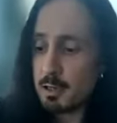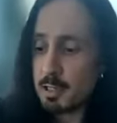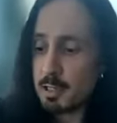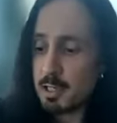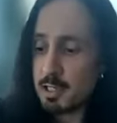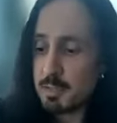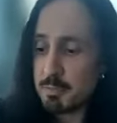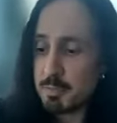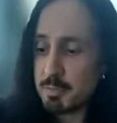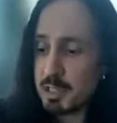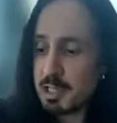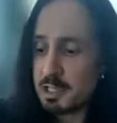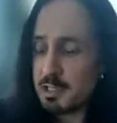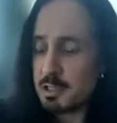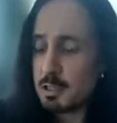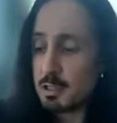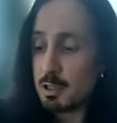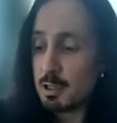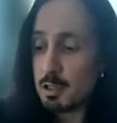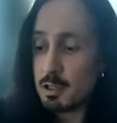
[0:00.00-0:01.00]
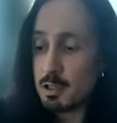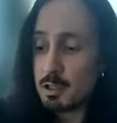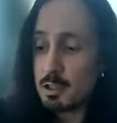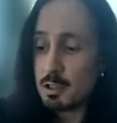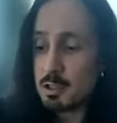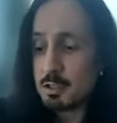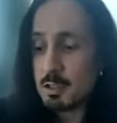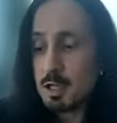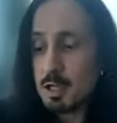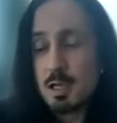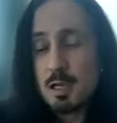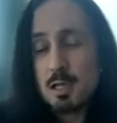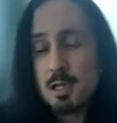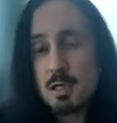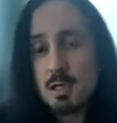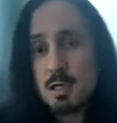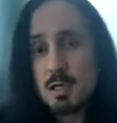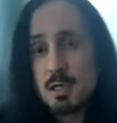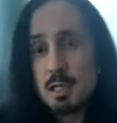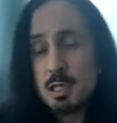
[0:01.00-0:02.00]
ESP guitars,
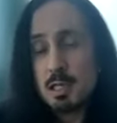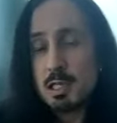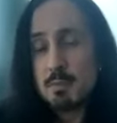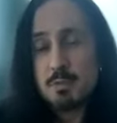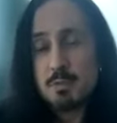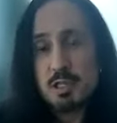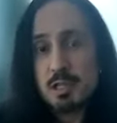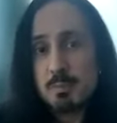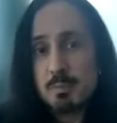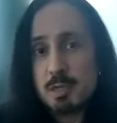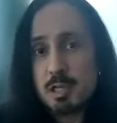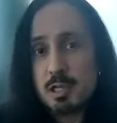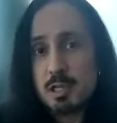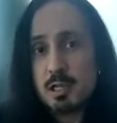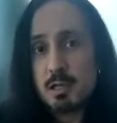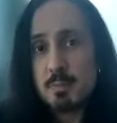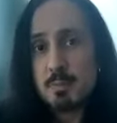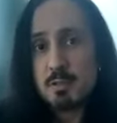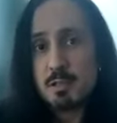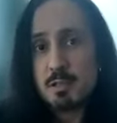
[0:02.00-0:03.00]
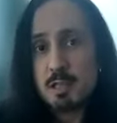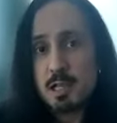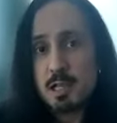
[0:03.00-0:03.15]
EMG pickups,